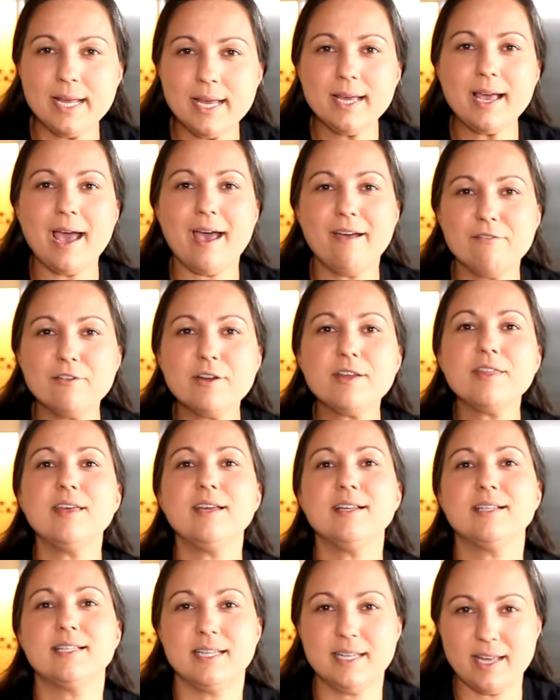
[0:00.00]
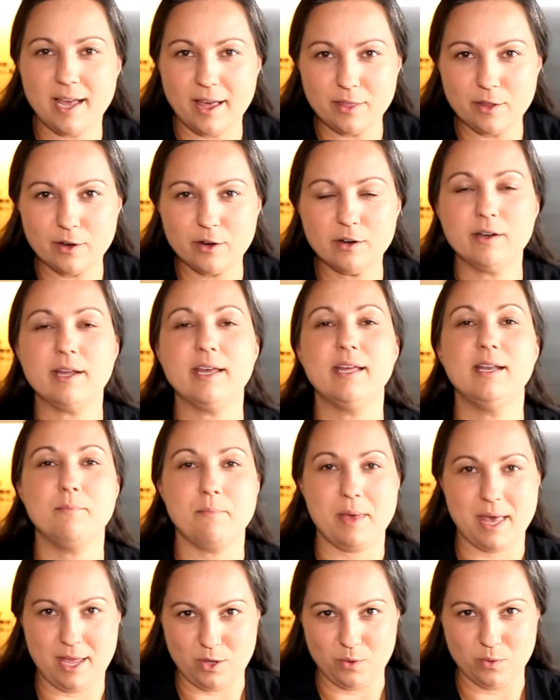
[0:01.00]
everything together in
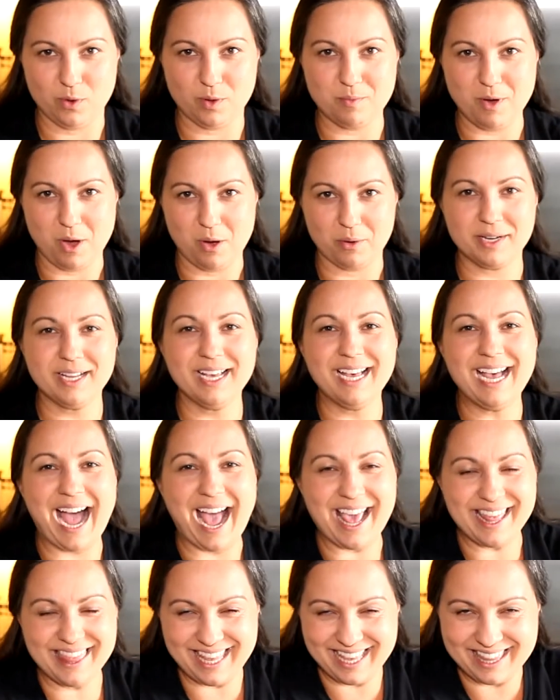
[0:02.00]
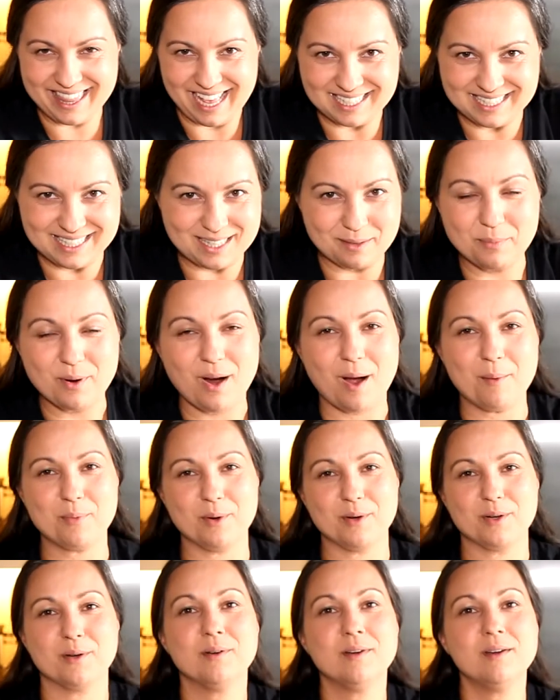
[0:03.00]
manual mode. I think that's the
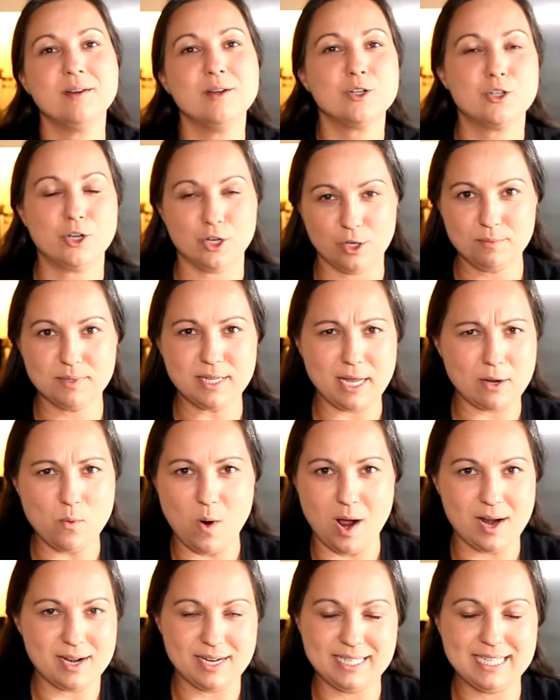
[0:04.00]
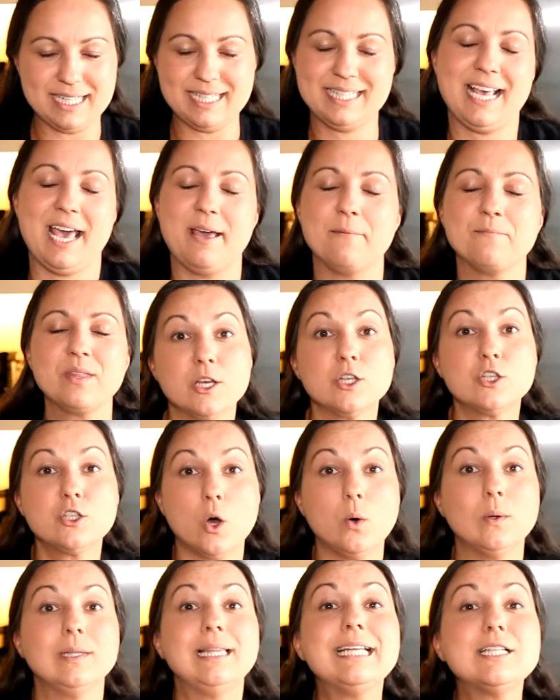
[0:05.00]
proper terms I wanted to say.
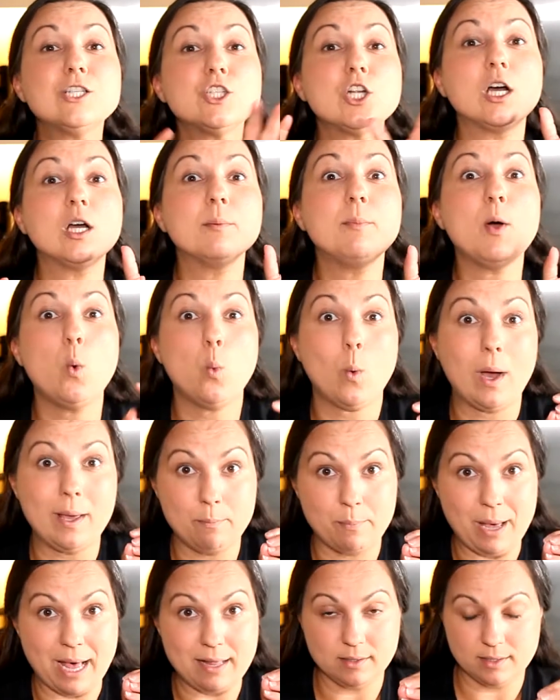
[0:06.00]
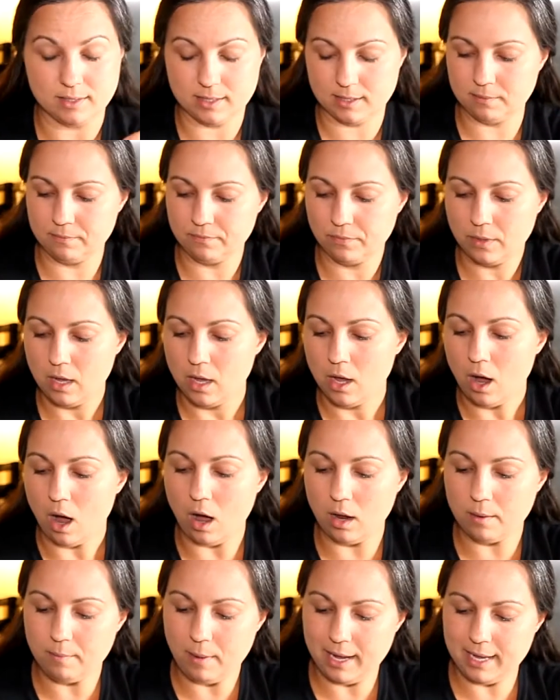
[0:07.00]
So let's talk about white balance.
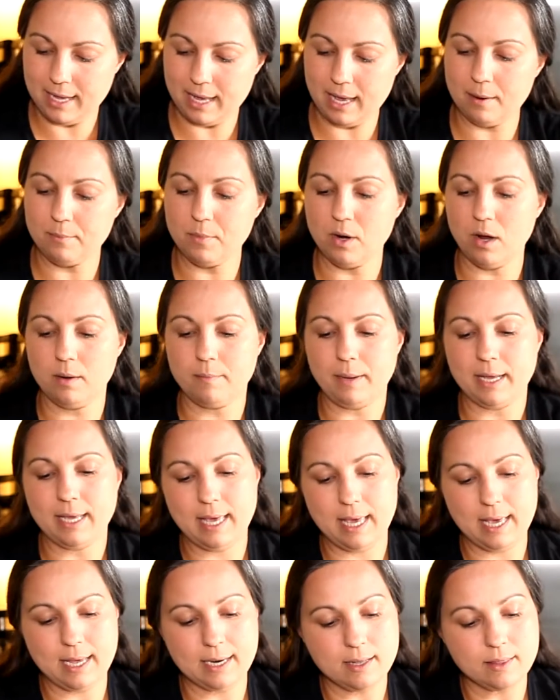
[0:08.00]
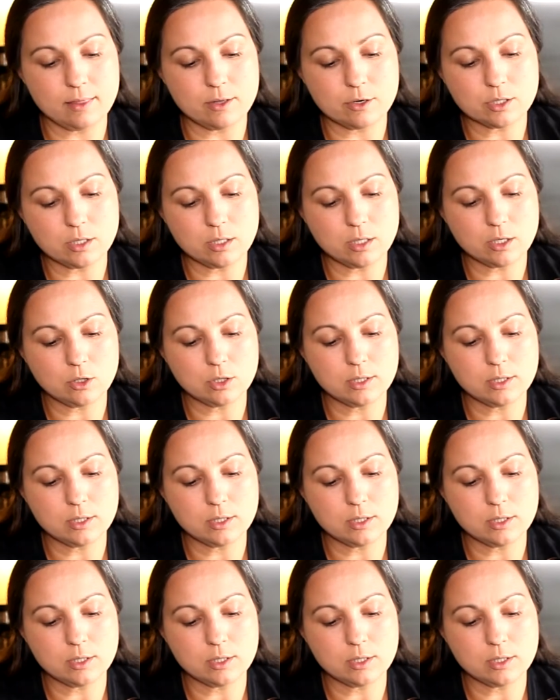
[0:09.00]
On my camera, on my Canon, there's a little